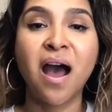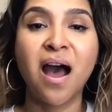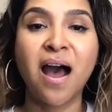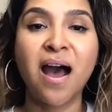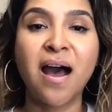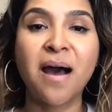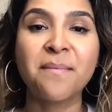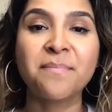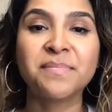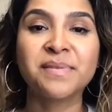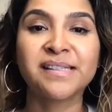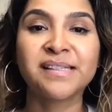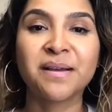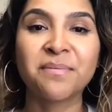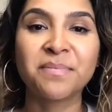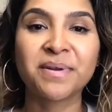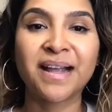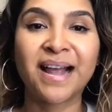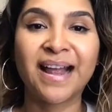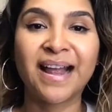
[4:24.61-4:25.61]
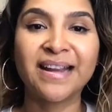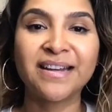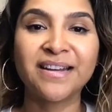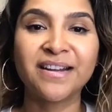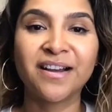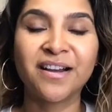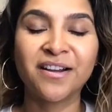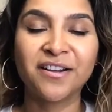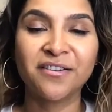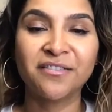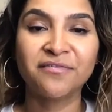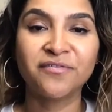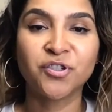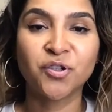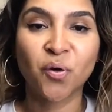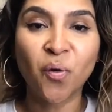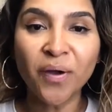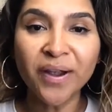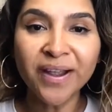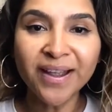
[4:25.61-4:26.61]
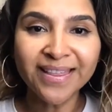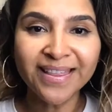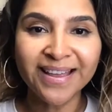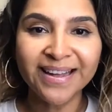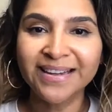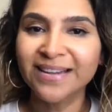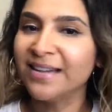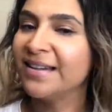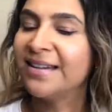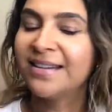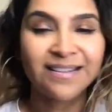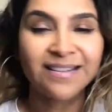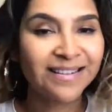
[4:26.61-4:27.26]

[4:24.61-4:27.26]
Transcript: um, some kind of joy, then